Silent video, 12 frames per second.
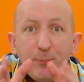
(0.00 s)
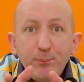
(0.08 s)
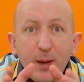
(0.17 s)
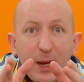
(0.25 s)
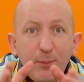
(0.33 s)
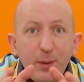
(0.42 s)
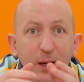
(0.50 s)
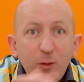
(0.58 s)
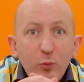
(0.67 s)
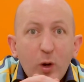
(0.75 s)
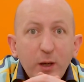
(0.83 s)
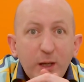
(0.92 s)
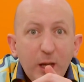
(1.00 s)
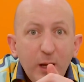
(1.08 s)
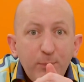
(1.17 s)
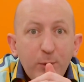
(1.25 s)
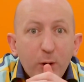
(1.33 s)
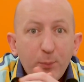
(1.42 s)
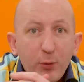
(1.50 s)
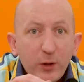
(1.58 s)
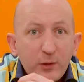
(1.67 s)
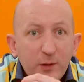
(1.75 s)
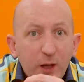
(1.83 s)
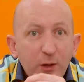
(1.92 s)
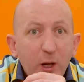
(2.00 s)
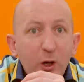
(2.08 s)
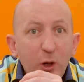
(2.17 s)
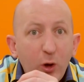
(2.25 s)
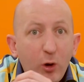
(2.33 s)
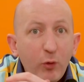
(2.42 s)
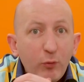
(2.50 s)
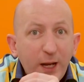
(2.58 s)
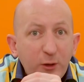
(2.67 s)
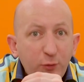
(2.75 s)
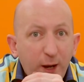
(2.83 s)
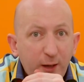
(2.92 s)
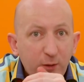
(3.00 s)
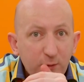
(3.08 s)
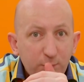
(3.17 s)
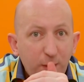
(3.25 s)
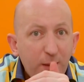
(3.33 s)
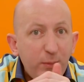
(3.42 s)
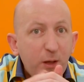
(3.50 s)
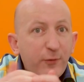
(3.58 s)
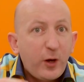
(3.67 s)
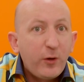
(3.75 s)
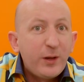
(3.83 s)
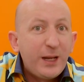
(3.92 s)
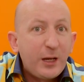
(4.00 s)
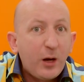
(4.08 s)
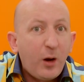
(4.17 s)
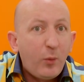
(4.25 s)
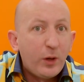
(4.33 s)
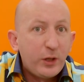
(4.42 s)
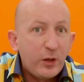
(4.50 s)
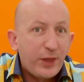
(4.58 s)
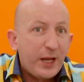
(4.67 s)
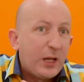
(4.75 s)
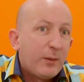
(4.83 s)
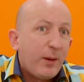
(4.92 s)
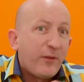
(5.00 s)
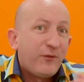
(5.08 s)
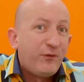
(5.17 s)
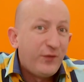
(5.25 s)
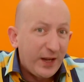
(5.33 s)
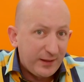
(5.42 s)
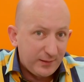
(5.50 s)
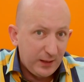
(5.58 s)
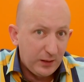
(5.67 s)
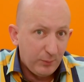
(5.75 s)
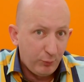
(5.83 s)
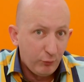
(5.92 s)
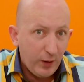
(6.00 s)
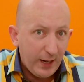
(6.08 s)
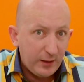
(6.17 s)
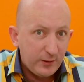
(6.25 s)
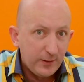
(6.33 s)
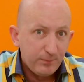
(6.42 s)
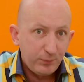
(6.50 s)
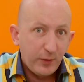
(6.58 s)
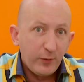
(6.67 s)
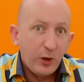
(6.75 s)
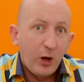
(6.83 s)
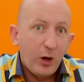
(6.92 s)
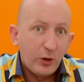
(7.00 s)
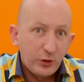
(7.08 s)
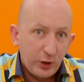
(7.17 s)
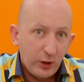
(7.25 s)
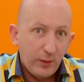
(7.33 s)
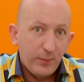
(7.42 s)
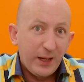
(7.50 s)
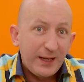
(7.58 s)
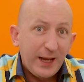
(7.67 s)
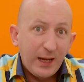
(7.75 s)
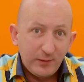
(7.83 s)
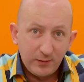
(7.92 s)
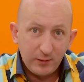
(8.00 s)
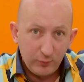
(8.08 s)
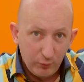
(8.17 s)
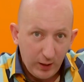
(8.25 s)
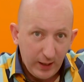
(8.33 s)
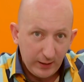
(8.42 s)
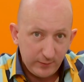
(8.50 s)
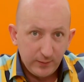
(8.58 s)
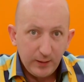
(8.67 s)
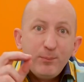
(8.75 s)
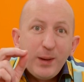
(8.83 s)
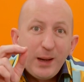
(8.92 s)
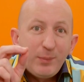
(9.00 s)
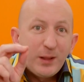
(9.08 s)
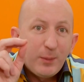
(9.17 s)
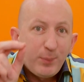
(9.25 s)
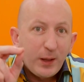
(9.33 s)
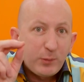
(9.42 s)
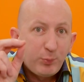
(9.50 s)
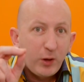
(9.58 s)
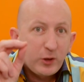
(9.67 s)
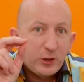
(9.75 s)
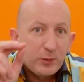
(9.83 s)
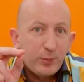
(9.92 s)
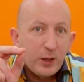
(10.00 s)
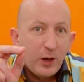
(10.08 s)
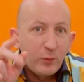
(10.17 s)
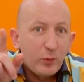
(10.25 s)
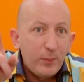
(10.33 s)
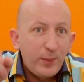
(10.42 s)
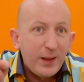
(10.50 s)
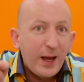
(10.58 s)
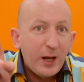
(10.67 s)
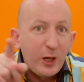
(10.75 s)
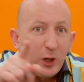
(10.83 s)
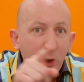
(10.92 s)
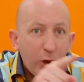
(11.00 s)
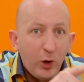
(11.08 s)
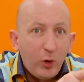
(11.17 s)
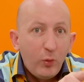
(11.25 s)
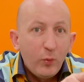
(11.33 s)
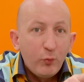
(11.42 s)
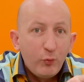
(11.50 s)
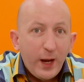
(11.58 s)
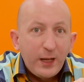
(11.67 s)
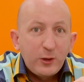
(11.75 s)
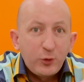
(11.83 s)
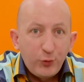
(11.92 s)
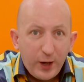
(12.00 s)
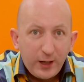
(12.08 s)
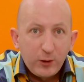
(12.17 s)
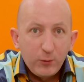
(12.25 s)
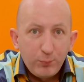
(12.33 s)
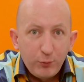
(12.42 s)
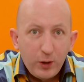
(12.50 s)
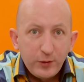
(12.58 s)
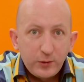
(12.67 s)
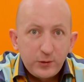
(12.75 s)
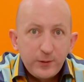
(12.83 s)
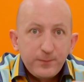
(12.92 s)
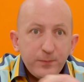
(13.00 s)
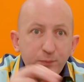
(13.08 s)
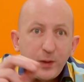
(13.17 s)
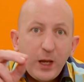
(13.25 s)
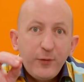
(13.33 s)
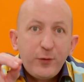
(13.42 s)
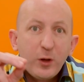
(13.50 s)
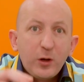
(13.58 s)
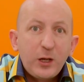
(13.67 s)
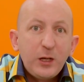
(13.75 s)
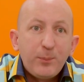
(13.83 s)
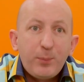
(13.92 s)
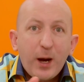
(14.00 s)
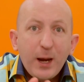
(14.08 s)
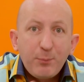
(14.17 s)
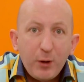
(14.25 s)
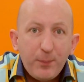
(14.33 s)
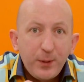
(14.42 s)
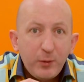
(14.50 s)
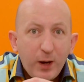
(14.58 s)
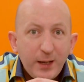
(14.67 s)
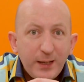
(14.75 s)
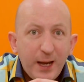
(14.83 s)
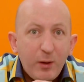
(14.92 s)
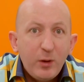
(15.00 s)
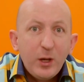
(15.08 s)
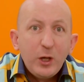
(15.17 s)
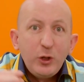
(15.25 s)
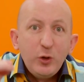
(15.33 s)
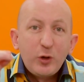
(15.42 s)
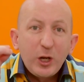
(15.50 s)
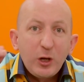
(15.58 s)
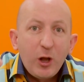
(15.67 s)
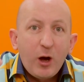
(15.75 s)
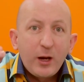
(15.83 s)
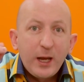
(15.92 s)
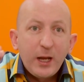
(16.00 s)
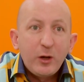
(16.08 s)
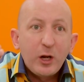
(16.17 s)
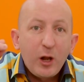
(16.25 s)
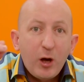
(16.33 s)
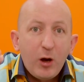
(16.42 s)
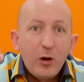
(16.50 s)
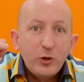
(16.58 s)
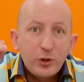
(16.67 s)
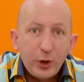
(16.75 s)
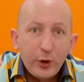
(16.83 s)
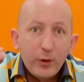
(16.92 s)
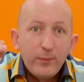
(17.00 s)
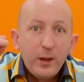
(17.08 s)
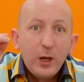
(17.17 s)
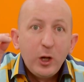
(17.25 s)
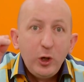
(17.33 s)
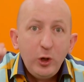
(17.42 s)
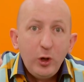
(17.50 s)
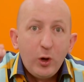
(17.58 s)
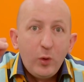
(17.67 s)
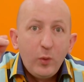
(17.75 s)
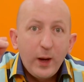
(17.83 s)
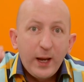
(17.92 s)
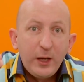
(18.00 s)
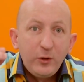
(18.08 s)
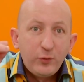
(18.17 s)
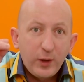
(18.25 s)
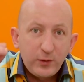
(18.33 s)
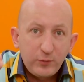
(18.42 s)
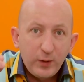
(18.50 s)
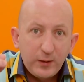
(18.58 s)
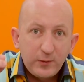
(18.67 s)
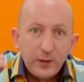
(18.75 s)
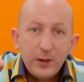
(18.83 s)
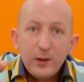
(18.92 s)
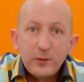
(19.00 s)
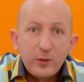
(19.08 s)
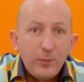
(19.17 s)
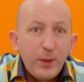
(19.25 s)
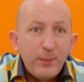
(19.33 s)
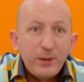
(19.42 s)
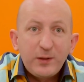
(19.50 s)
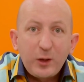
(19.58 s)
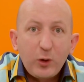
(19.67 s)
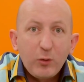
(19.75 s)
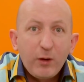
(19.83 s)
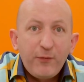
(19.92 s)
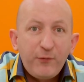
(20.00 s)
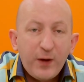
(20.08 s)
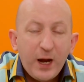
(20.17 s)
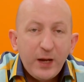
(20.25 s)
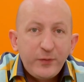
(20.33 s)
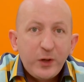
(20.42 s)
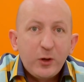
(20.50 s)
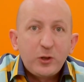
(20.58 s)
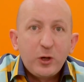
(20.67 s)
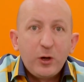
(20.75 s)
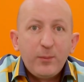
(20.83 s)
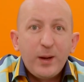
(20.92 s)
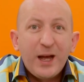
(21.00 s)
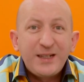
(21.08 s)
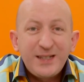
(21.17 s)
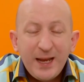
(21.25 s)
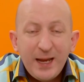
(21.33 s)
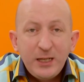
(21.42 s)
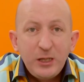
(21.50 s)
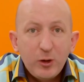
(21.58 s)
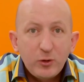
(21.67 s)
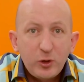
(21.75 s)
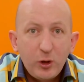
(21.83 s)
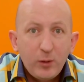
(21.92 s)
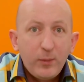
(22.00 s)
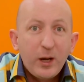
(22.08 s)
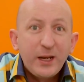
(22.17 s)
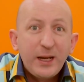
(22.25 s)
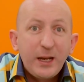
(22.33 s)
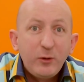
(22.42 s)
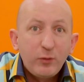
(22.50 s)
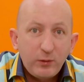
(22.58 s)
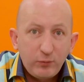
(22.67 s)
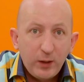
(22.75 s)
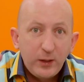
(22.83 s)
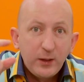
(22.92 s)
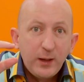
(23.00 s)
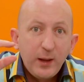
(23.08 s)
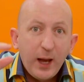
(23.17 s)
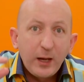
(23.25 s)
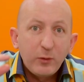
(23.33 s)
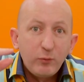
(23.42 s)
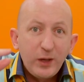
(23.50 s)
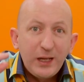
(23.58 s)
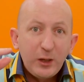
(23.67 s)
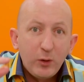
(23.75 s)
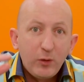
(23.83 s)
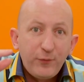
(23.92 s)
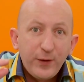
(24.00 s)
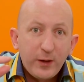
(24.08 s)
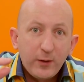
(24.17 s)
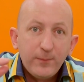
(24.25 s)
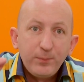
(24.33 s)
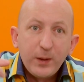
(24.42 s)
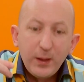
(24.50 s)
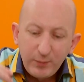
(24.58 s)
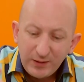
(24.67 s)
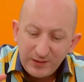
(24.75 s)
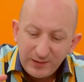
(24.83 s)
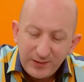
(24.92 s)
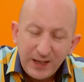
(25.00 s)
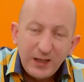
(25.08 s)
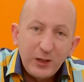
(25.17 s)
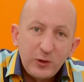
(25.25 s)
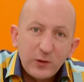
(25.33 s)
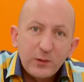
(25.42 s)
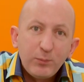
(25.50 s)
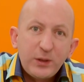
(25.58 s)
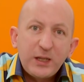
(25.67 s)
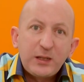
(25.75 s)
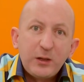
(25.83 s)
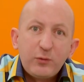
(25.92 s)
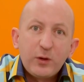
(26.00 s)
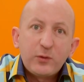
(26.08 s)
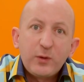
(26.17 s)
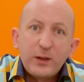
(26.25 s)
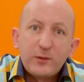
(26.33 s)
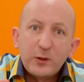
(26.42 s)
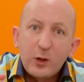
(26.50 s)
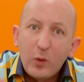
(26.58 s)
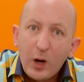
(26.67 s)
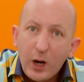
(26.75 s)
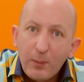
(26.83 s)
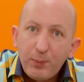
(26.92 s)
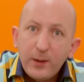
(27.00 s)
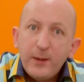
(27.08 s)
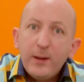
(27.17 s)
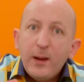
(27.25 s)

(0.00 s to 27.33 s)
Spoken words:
Maybe you want to keep your products on low rate trackers. Maybe you've currently got one and you're thinking about fixing the rate long term in case there's a rise. Maybe the best product to be on will be that low rate tracker product. If you're looking to buy property right now, you can lock in long-term low interest rates. So maybe secure a 5-year term, a 10-year term on an interest rate at a really low figure. Because he's saying he doesn't predict interest rates to go up,